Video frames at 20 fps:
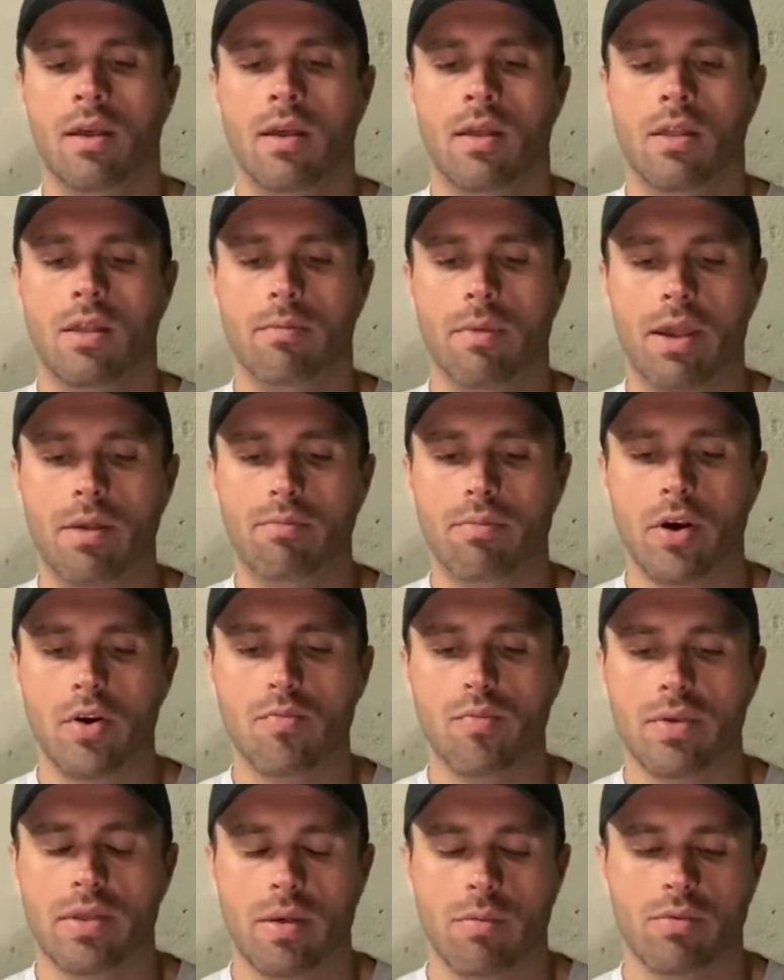The main
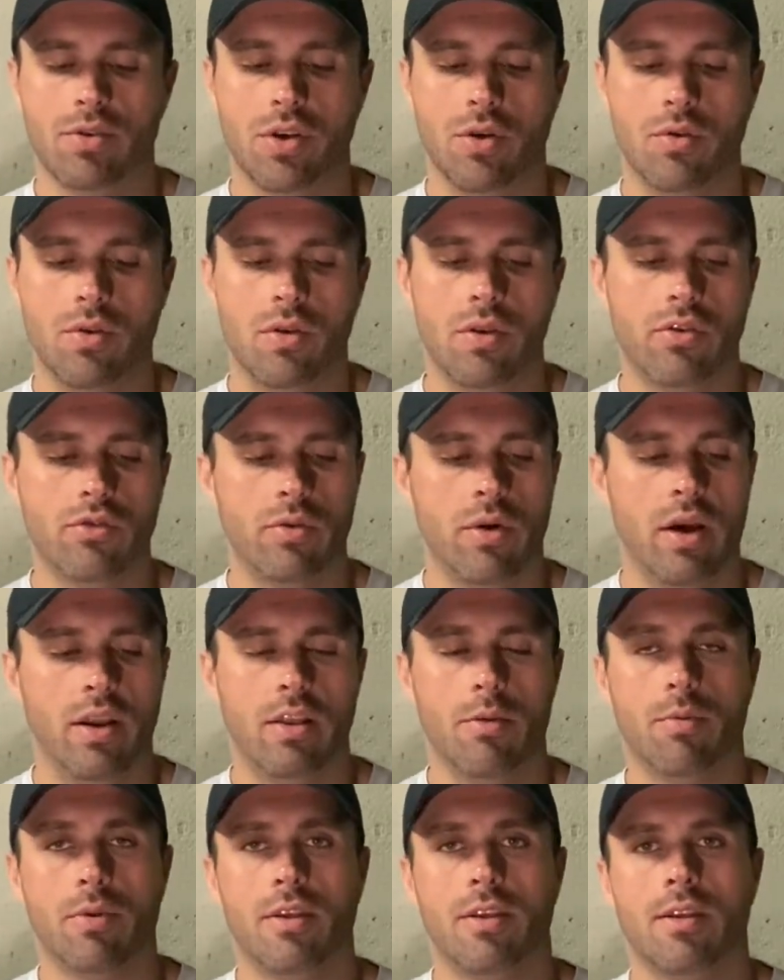purpose I'm showing you this rod
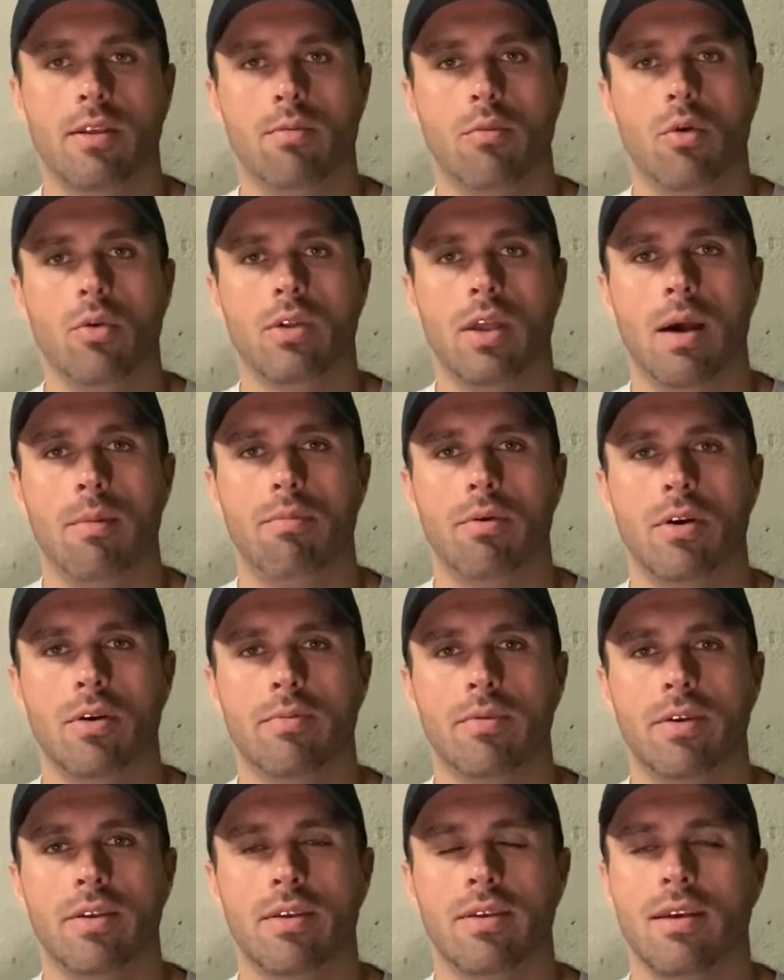is because it's
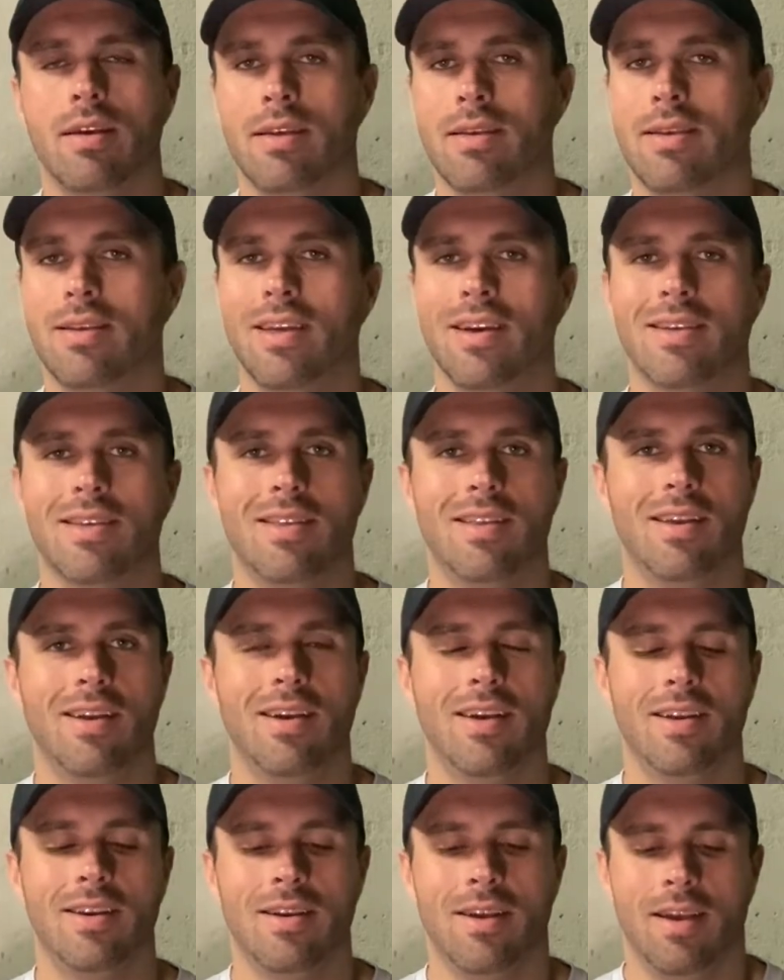multi-purpose,
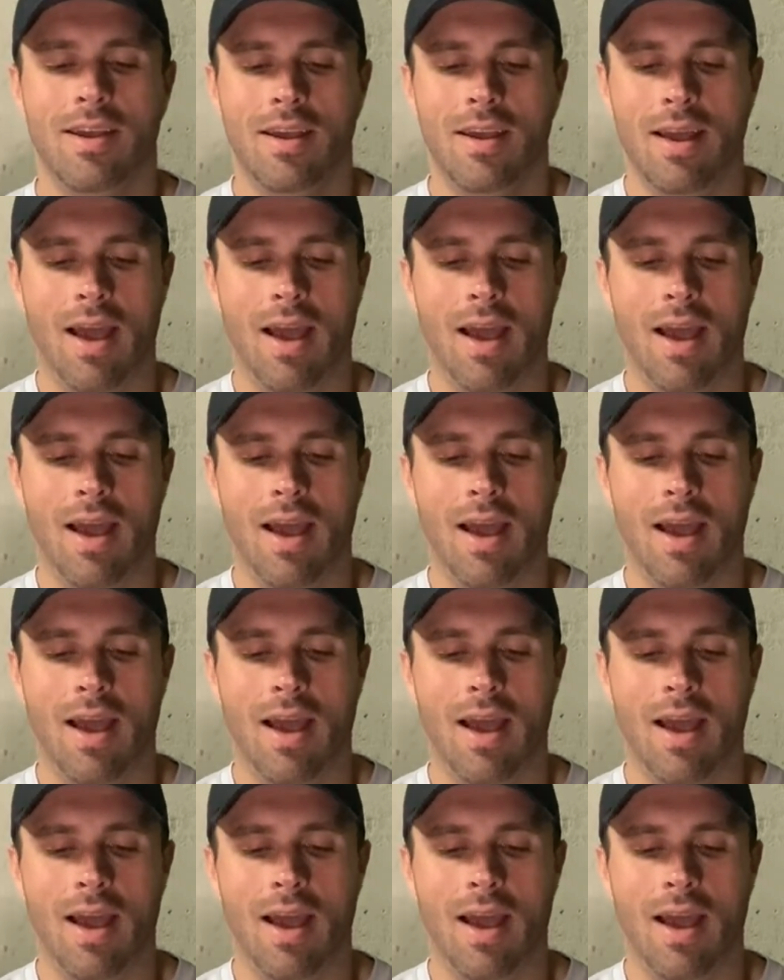610.